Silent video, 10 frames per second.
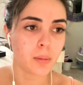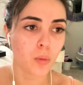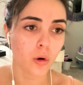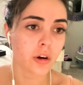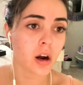
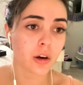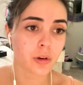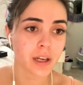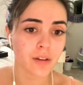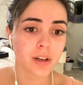more
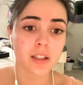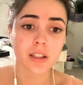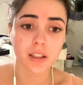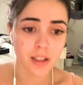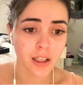concrete evidence
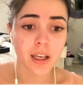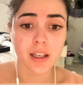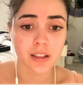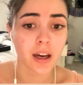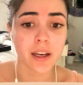that's like,
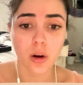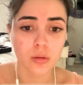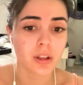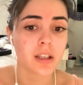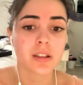yes, I
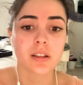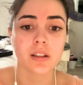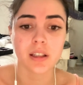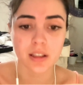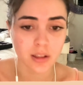own this,
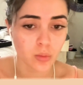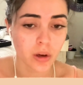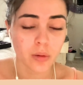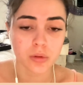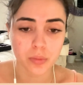this is
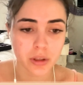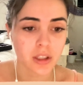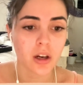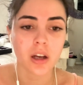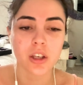what it was
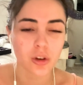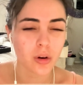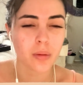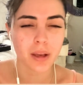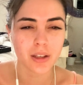printed on, you know
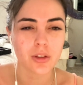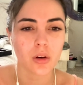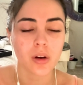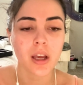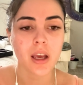what I mean?
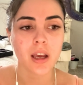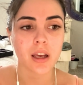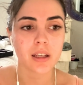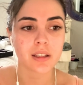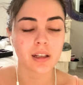So
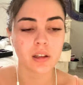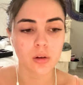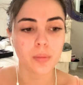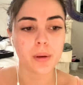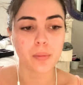it's a
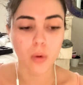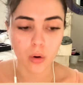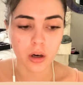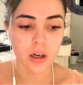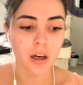little bit
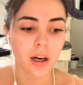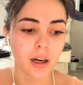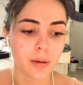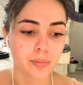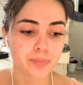more,
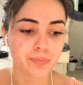I